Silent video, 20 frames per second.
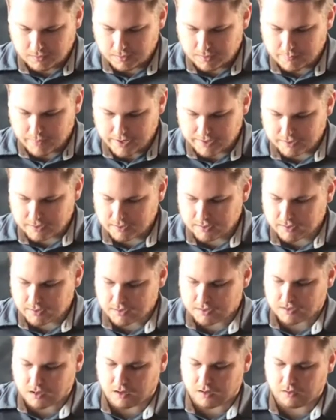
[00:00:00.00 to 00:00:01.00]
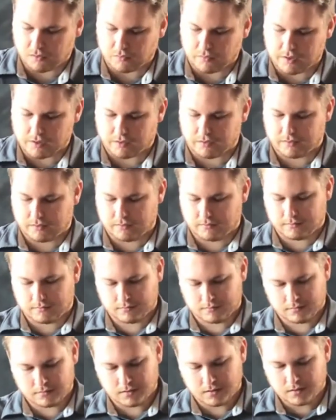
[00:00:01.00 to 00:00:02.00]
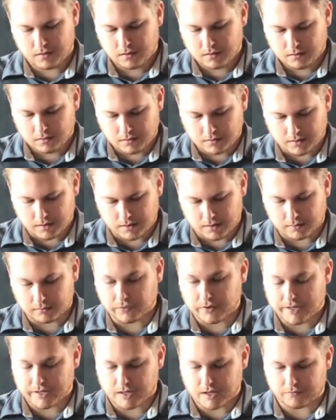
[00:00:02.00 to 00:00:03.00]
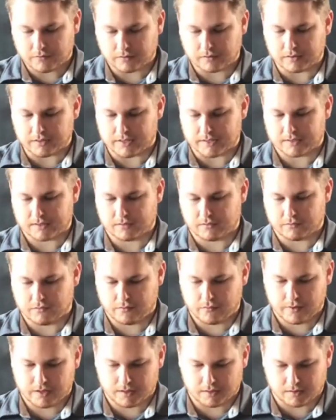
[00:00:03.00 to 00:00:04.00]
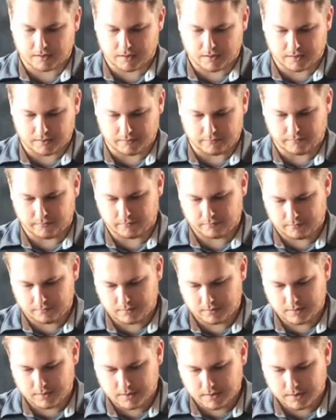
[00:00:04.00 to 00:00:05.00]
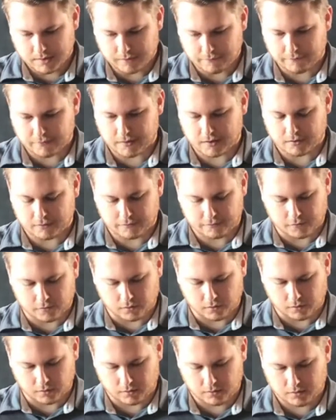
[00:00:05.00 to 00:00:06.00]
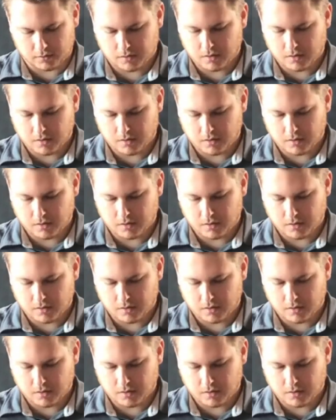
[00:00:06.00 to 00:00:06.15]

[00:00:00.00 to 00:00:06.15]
I'm actually going to start with reading off the list so that we can kind of get a feel for